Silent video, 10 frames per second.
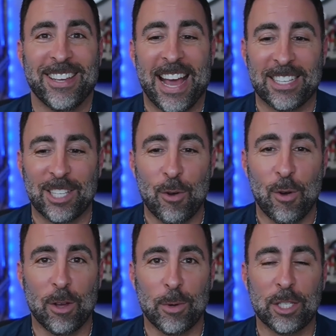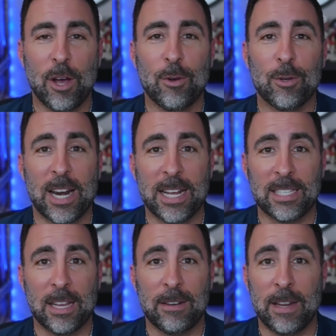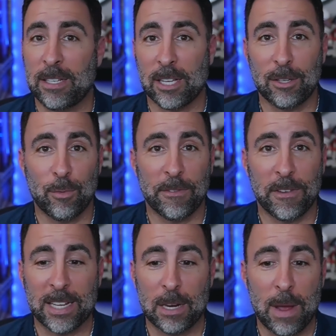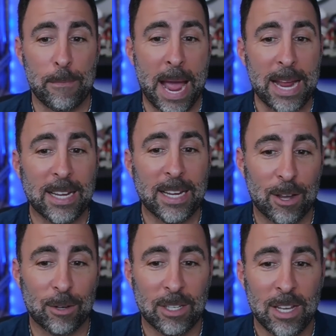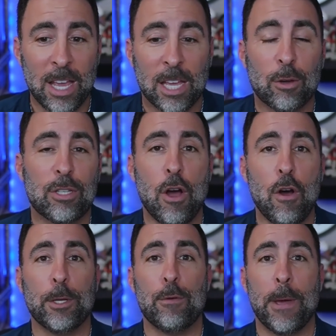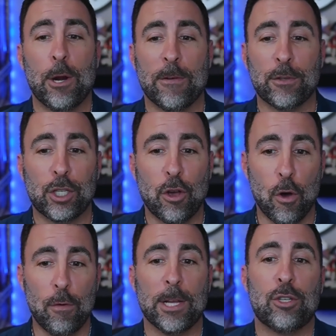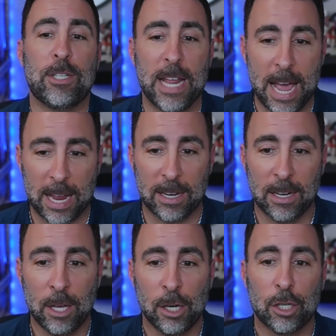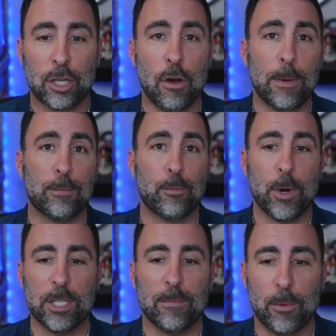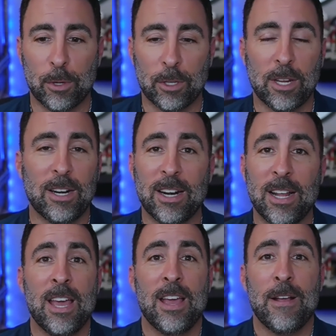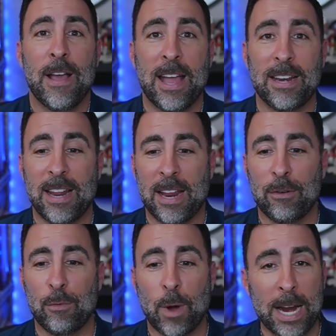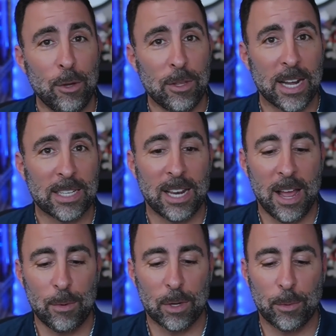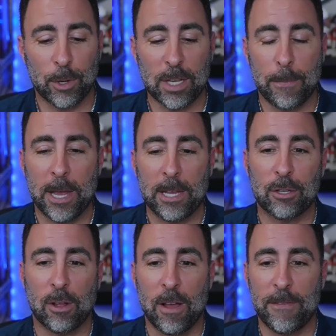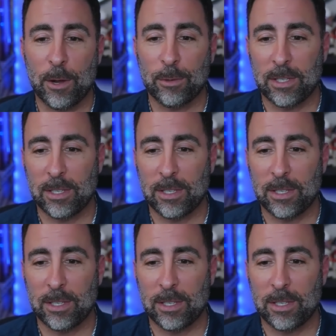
as the call always goes. And I said, "It doesn't reflect in my bank account." He goes, "No, but you paid off so much debt, so much principal, da, da, da." And, and I knew the next line was, "Well, because I paid this all off, I owe